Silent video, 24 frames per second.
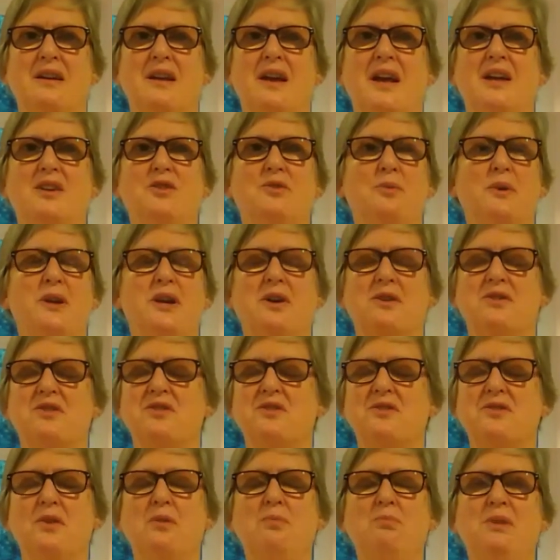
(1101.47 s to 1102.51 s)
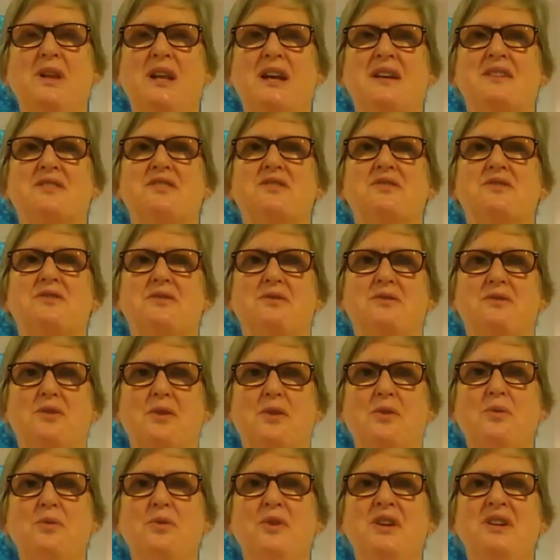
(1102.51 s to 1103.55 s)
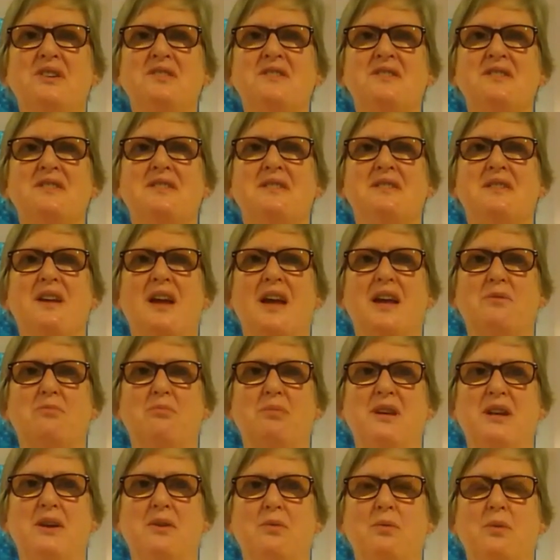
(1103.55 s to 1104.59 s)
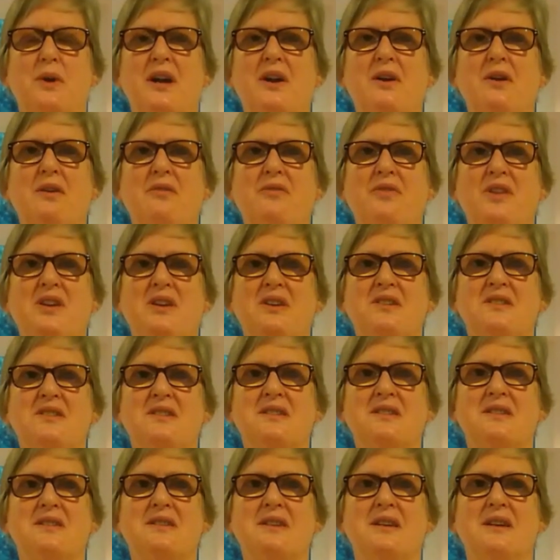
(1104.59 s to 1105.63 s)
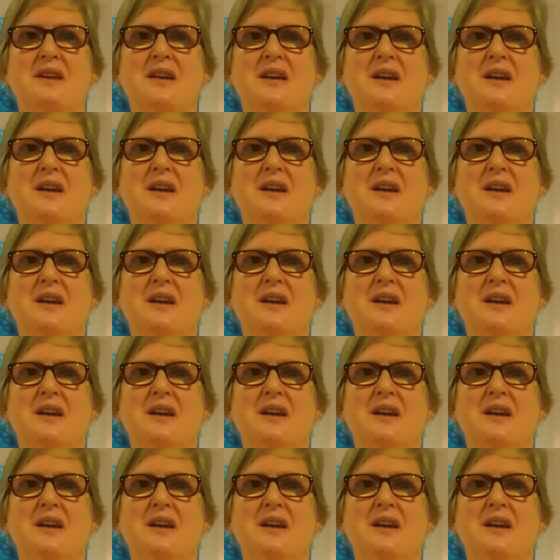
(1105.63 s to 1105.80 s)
And we are so blessed to know this and be aware of this